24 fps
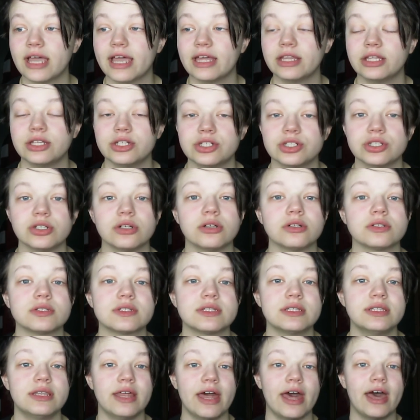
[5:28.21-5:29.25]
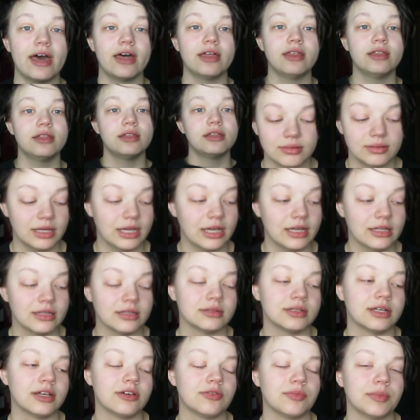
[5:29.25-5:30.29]
any shirts that
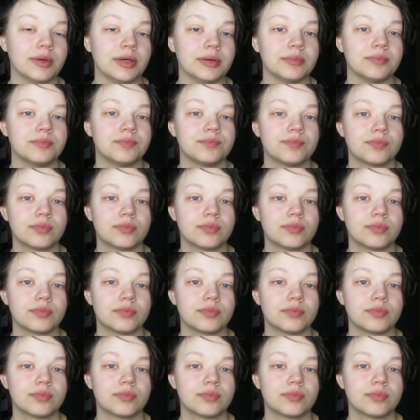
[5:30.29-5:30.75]
Aiden gave me